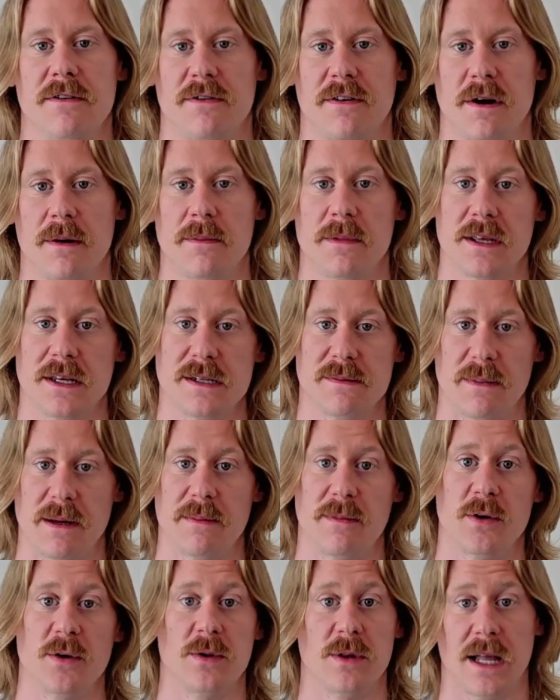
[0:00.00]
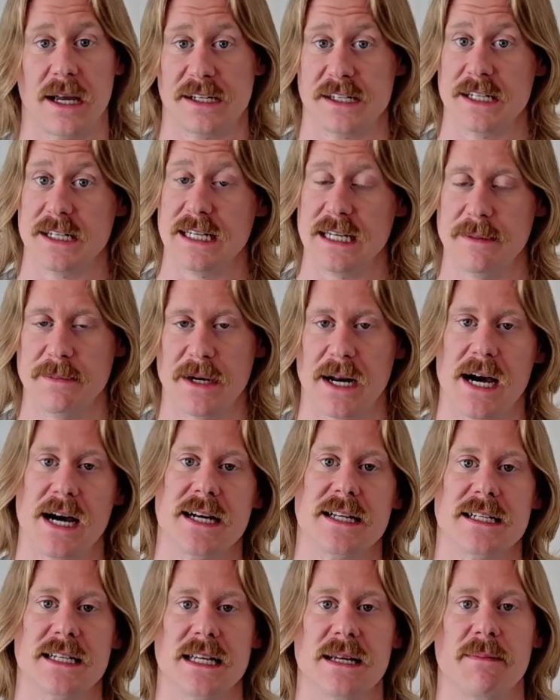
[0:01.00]
from these people who like to
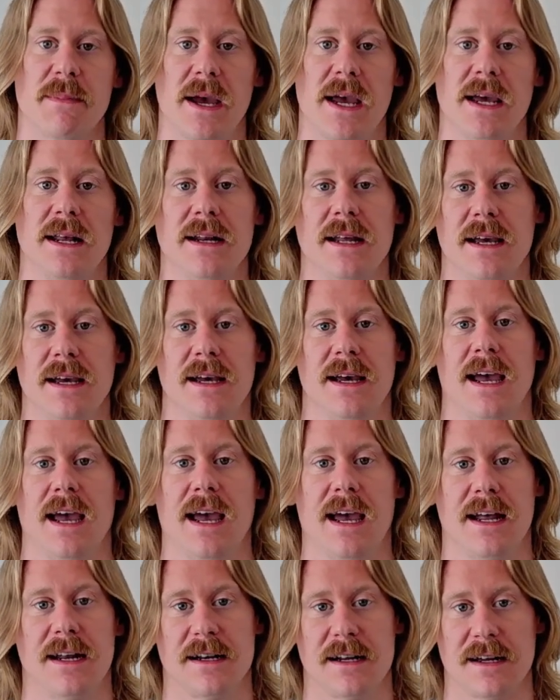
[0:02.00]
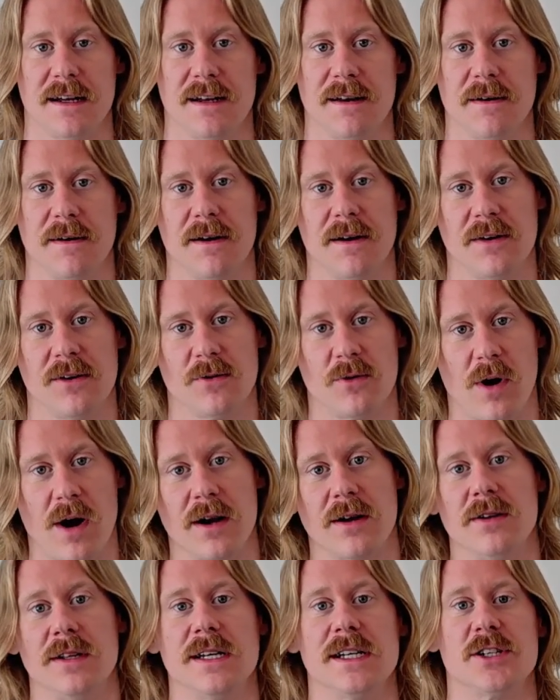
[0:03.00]
demonize knee pain and
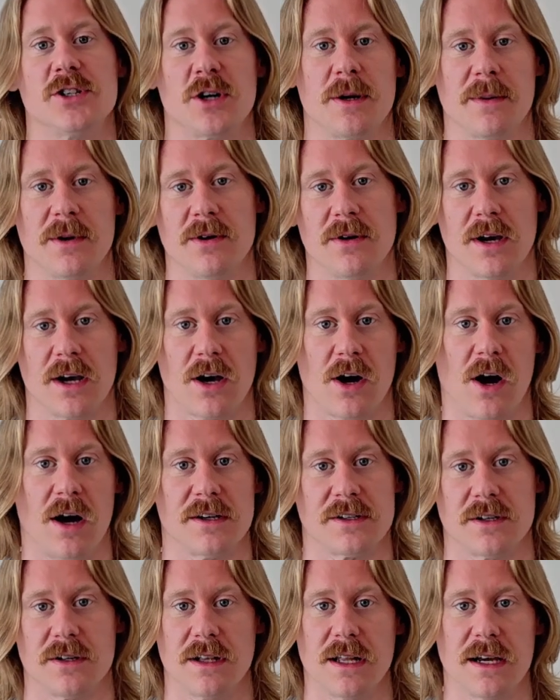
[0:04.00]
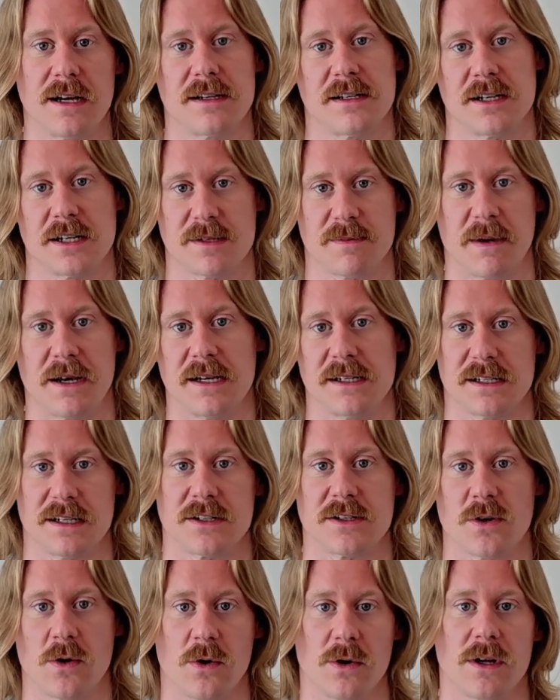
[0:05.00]
wrongly attribute a causal link just because
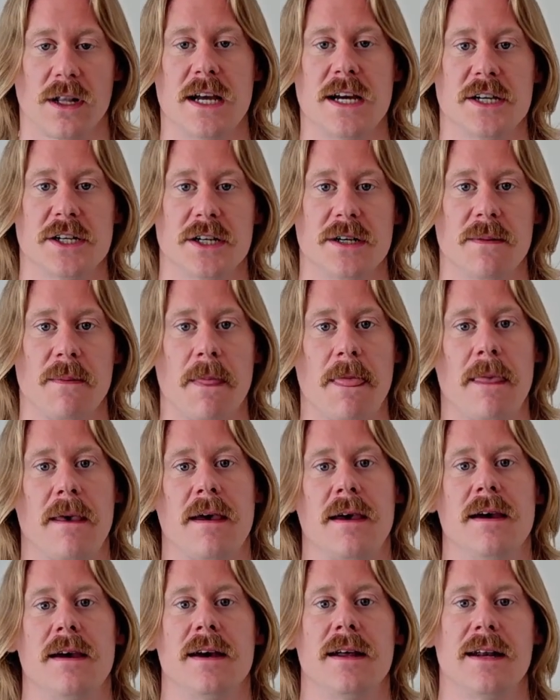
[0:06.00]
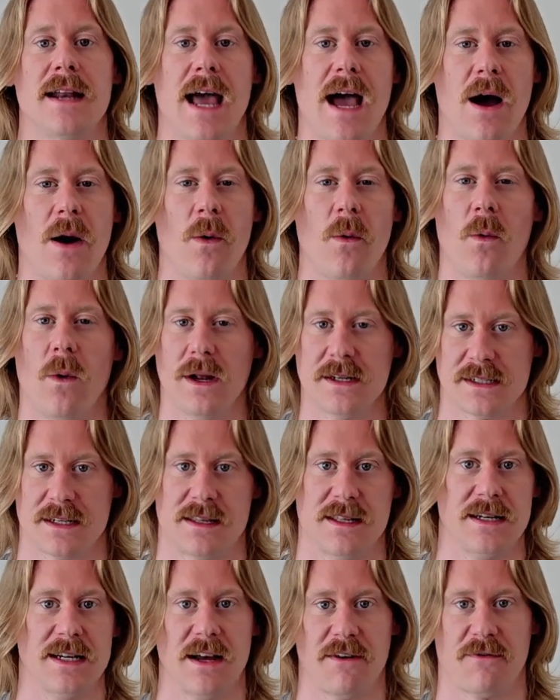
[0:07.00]
there's correlation. Now, what's
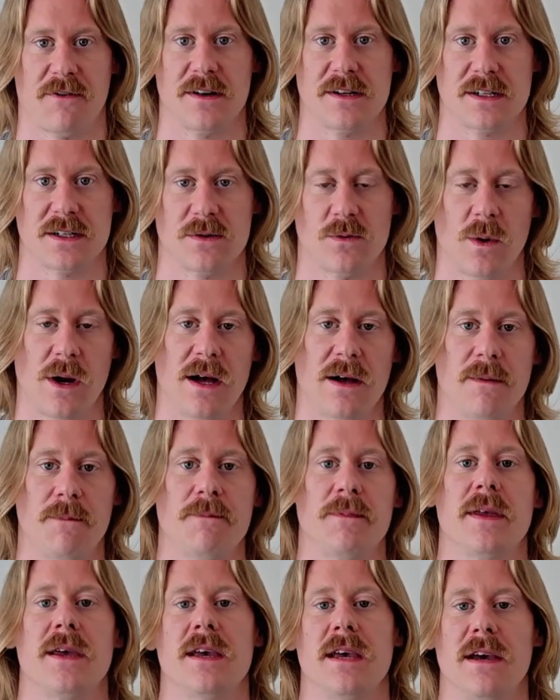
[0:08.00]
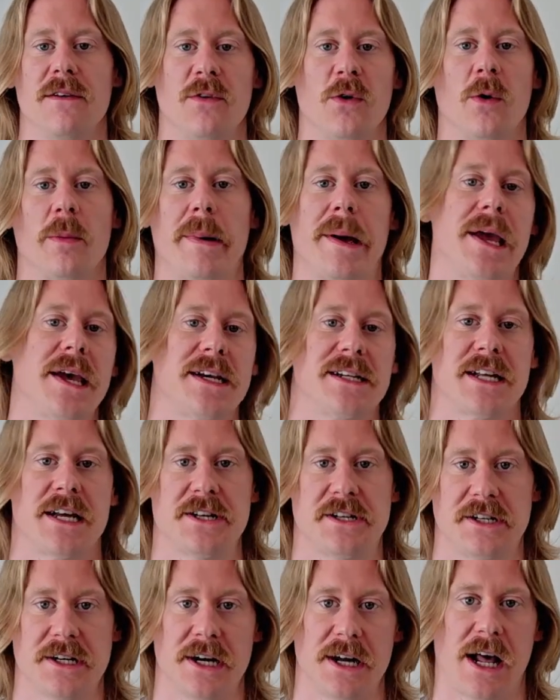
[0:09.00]
the difference? Well, if you were paying
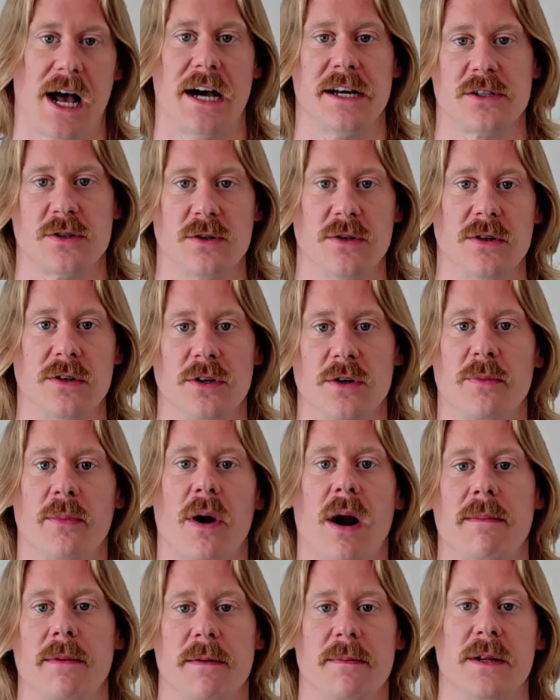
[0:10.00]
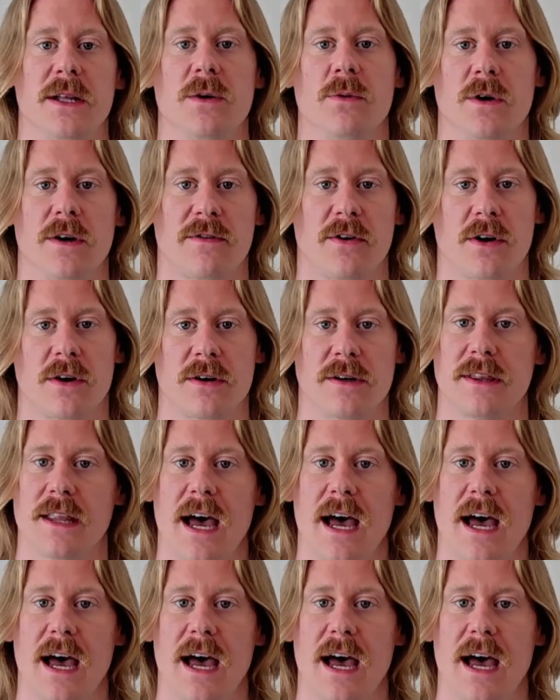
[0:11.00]
attention in high school, you probably would have heard